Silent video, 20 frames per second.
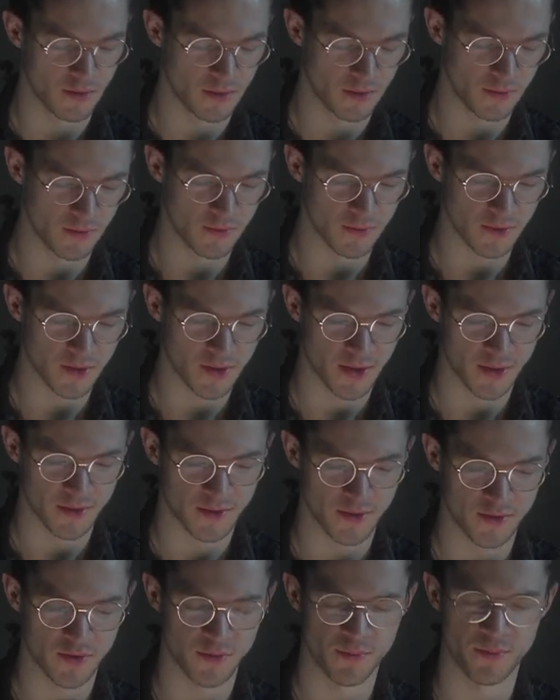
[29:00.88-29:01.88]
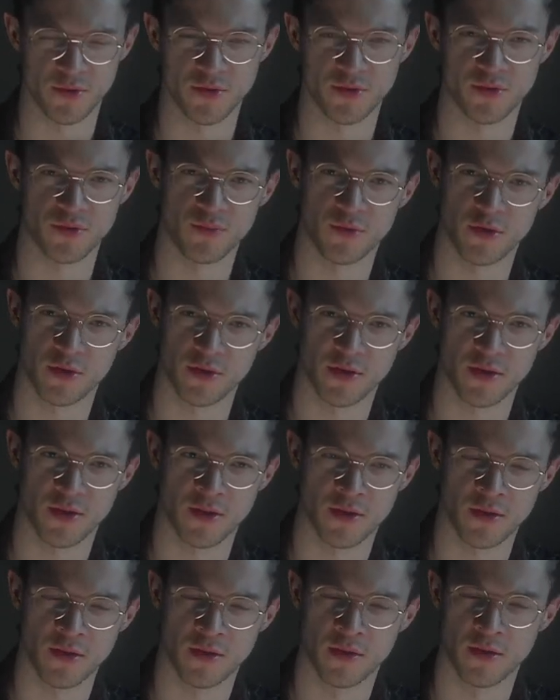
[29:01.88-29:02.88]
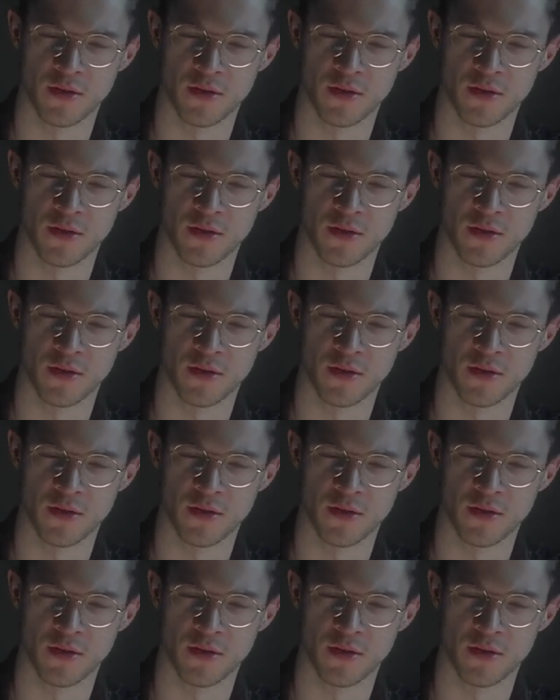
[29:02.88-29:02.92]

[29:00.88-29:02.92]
Doing that as opposed to working